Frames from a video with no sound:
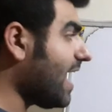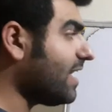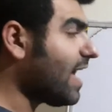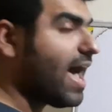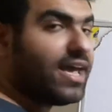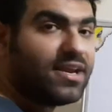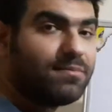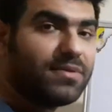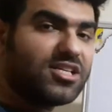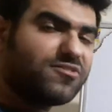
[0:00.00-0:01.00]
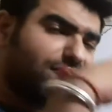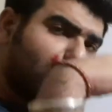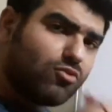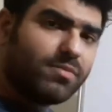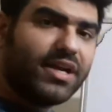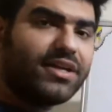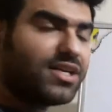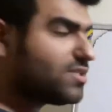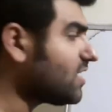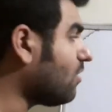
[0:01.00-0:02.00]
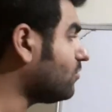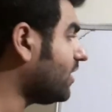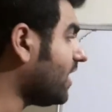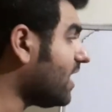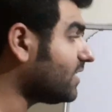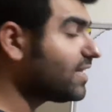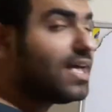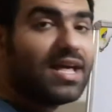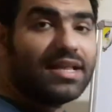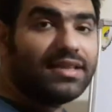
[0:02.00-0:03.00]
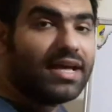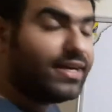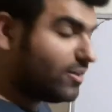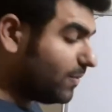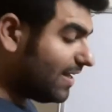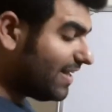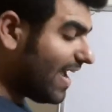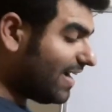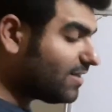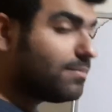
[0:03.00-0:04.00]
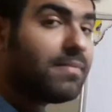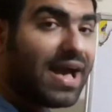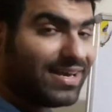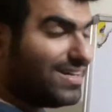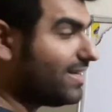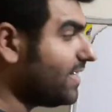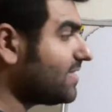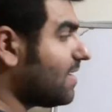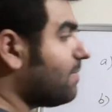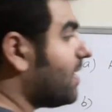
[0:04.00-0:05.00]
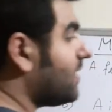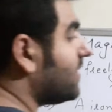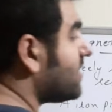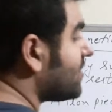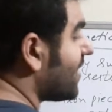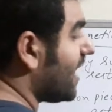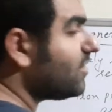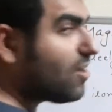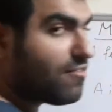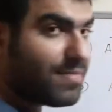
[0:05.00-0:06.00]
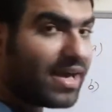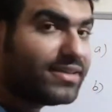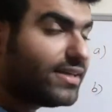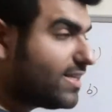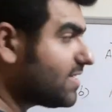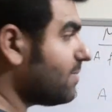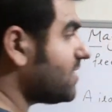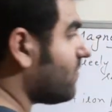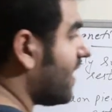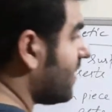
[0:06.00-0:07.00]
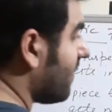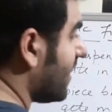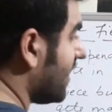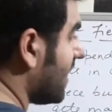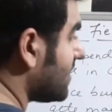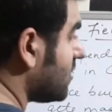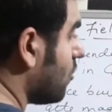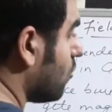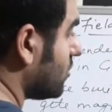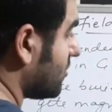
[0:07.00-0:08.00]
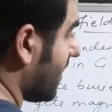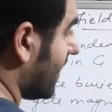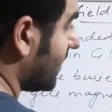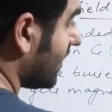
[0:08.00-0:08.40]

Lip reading: an iron piece few meters down the earth, then it will get magnetism, but the strength of magnetism is very, very less, low strength.